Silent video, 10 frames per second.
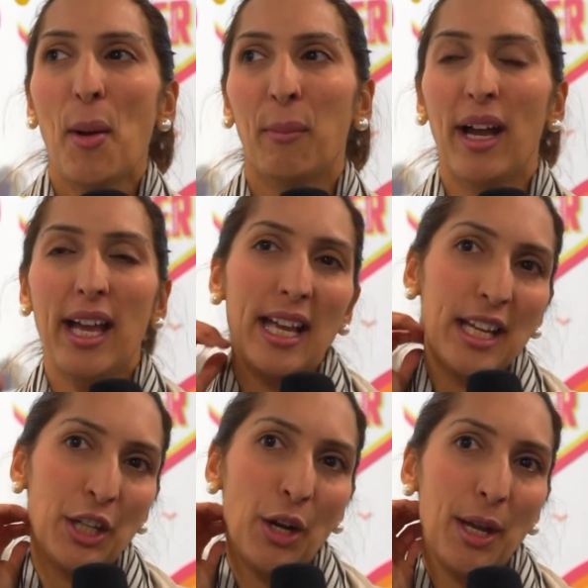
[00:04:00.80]
But,
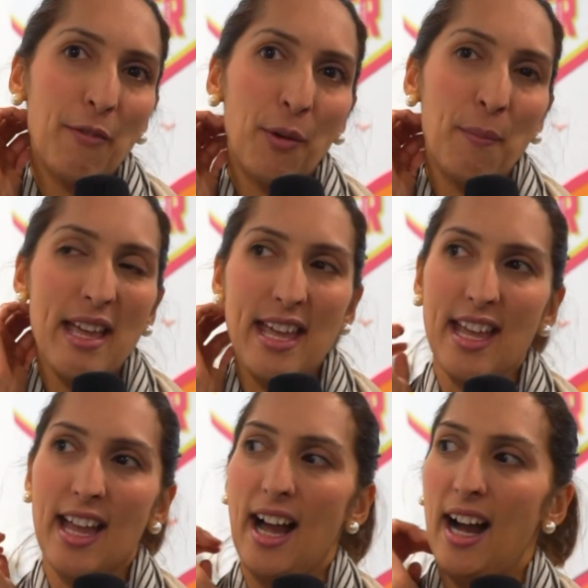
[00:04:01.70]
you know, for
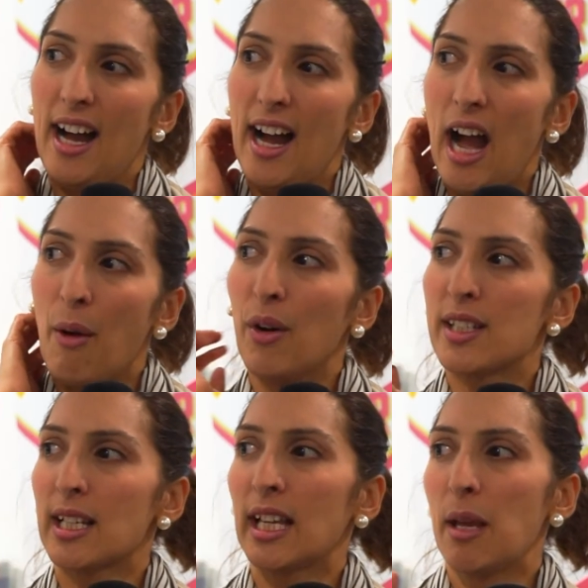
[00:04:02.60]
me, I
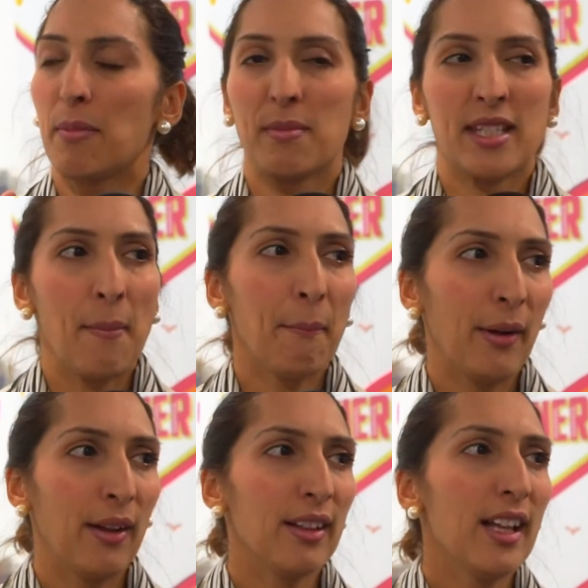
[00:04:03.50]
want to keep them
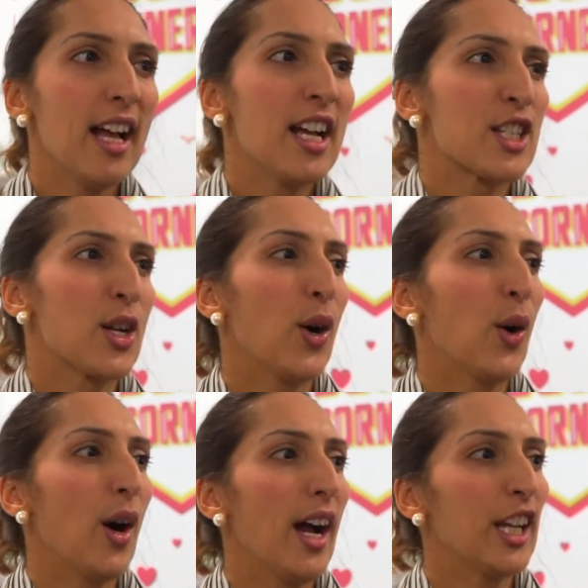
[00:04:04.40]
simple.
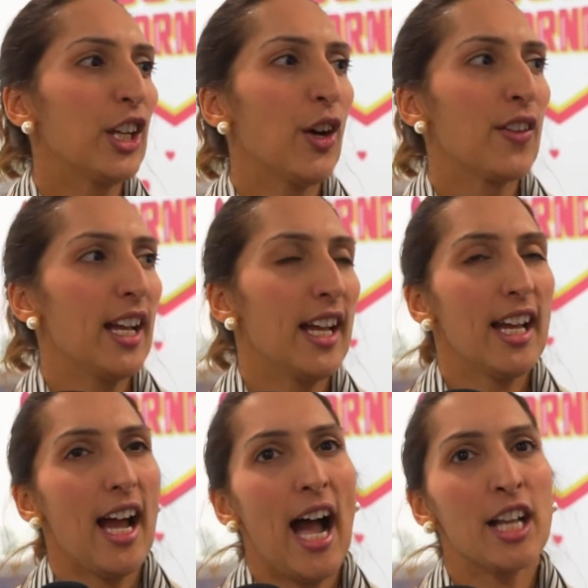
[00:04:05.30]
So, you know,
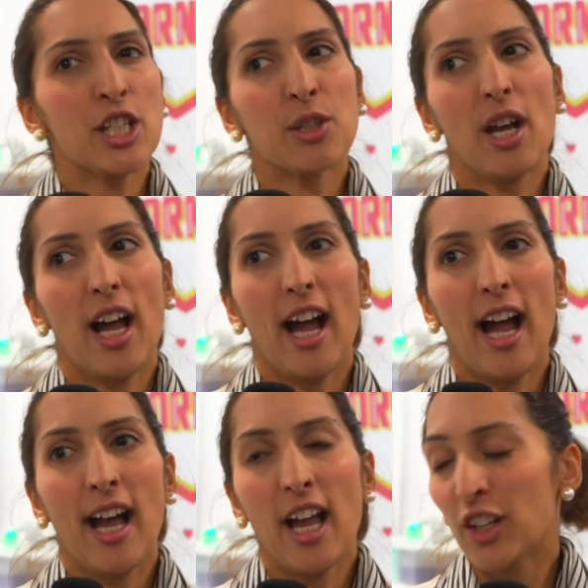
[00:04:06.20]
I just,
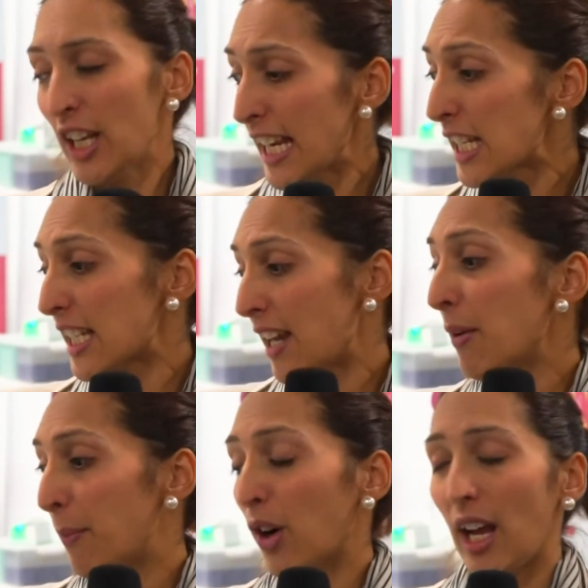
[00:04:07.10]
you know, each and every
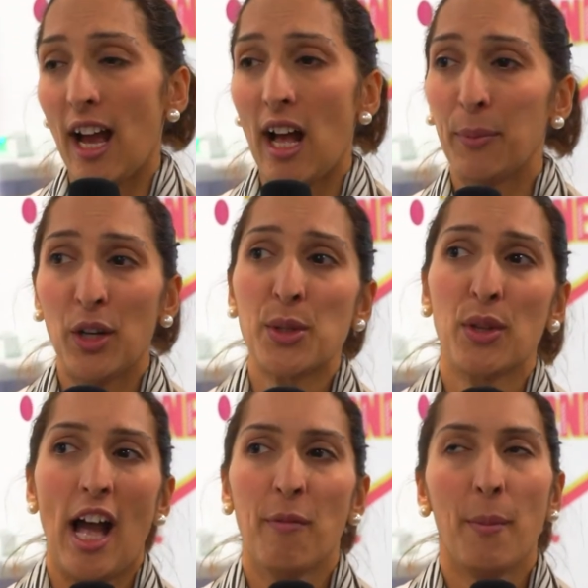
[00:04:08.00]
book, I'll be honest
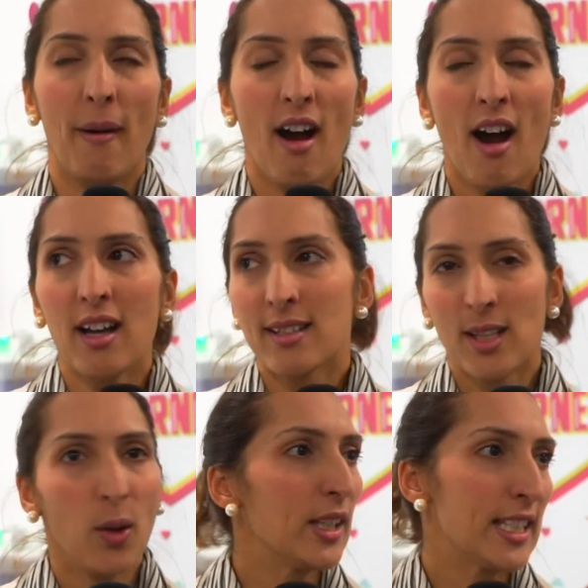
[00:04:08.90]
with you, I put my heart and
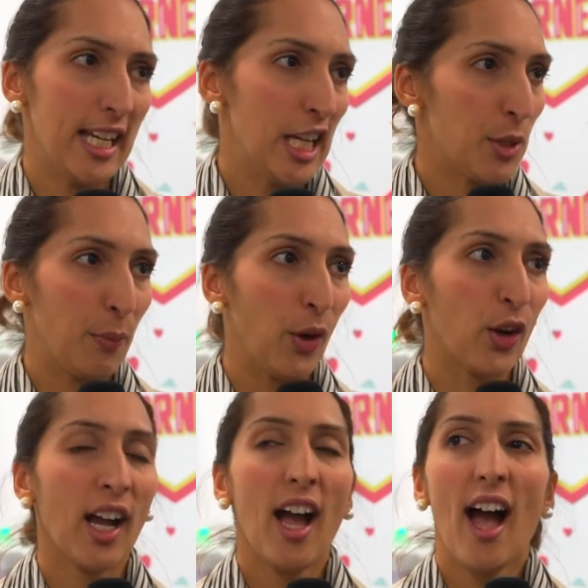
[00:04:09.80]
soul into each book.